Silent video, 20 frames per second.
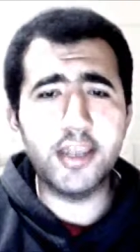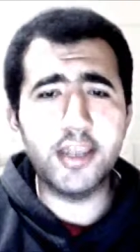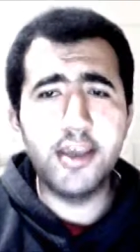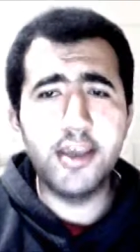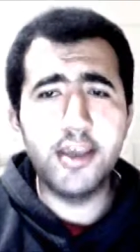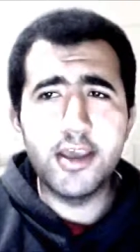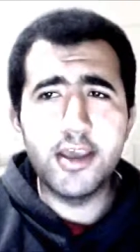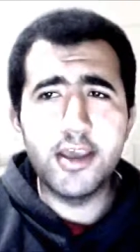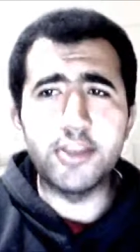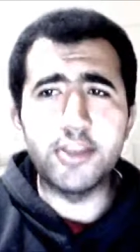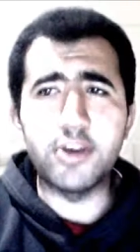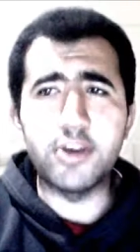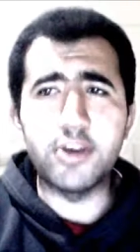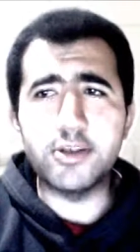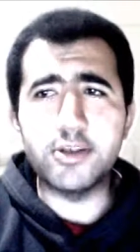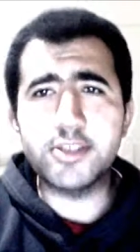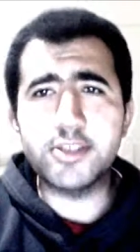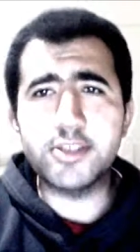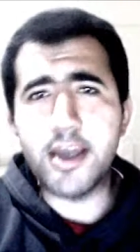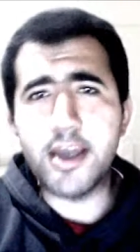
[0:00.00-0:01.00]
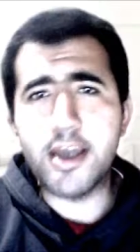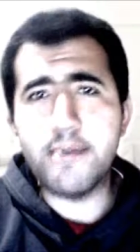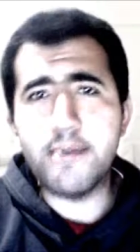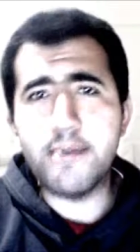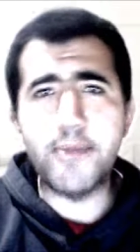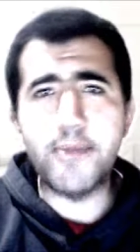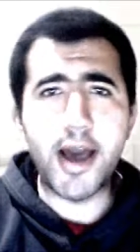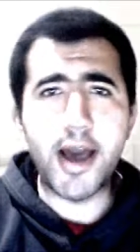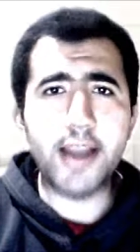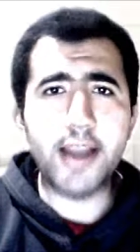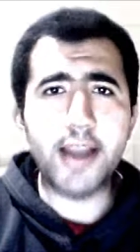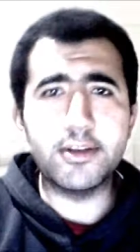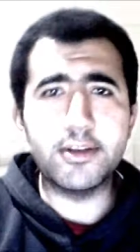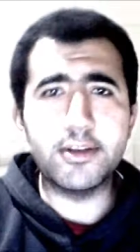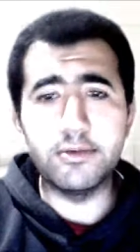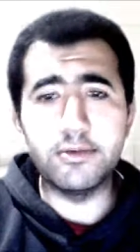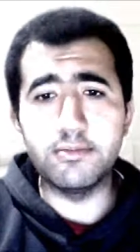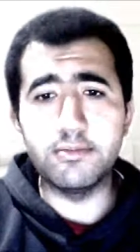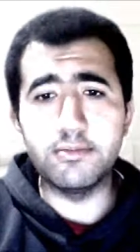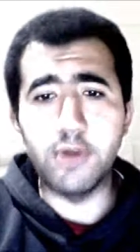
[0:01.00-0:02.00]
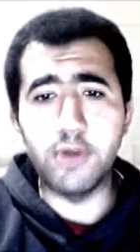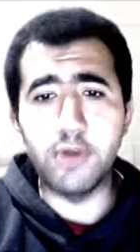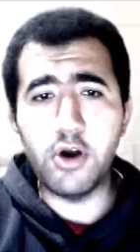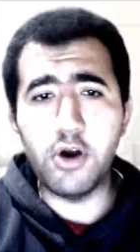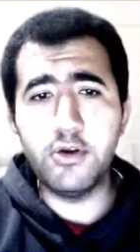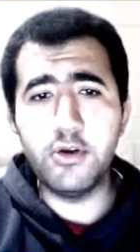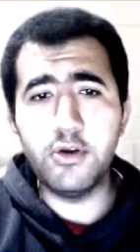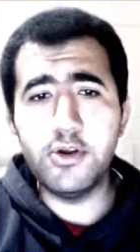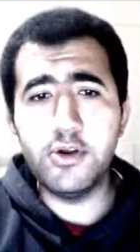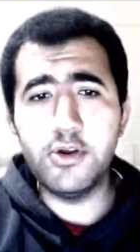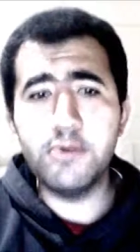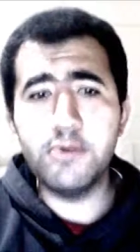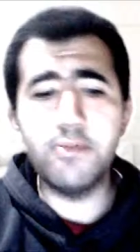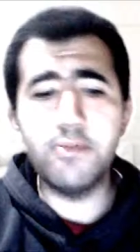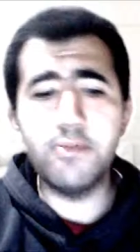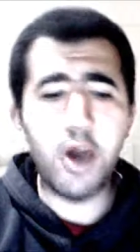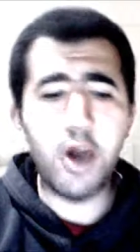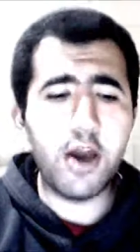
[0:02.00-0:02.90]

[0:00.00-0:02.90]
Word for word: Don't come back no more, no more,